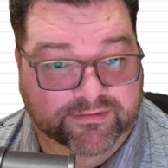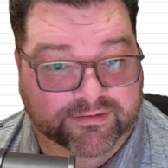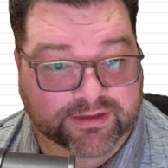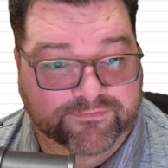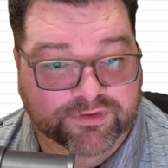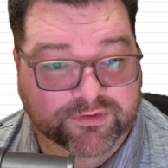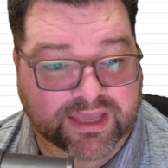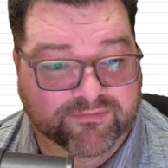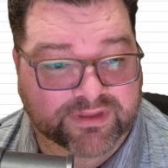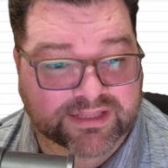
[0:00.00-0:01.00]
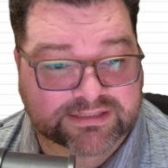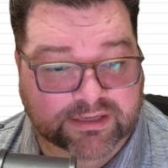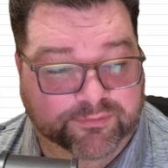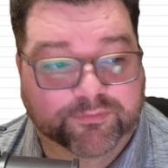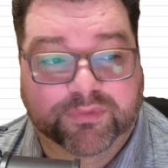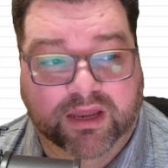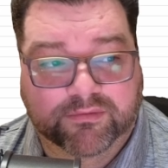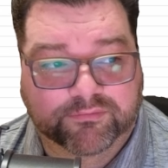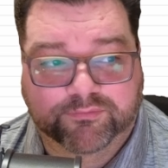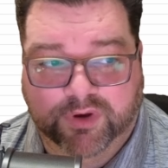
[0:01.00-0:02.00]
if you gave me this, I'd
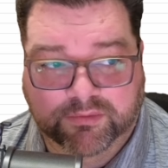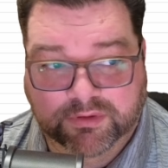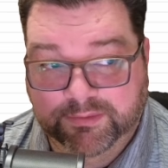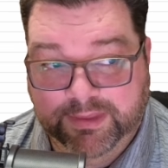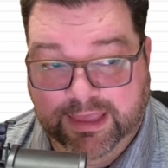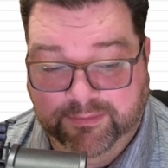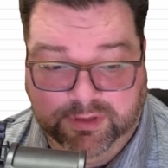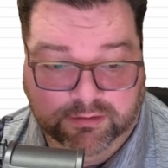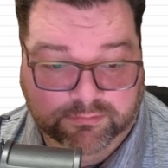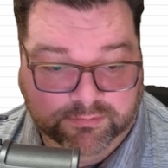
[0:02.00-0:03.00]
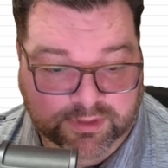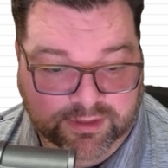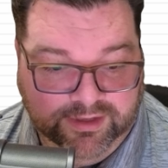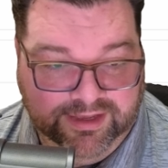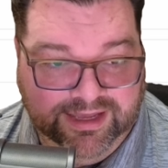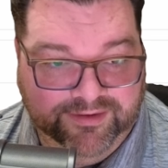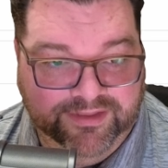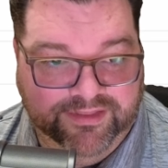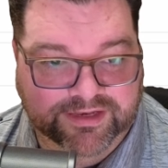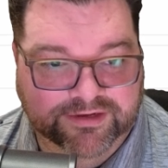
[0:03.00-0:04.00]
probably be happy.
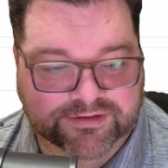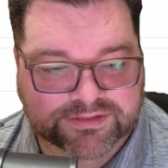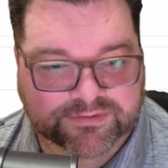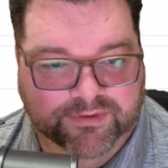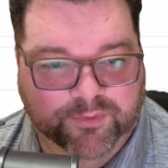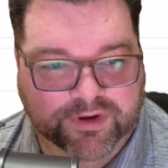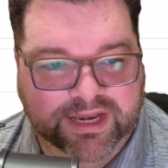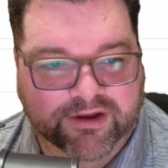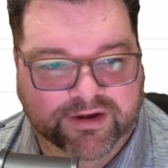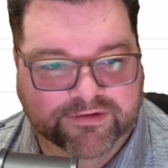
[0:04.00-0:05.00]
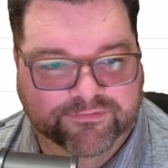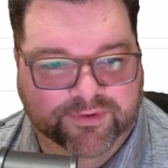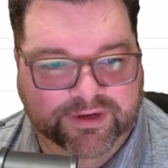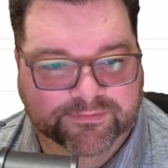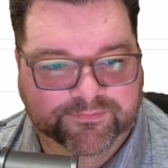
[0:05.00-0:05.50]
And then here's a more narrative one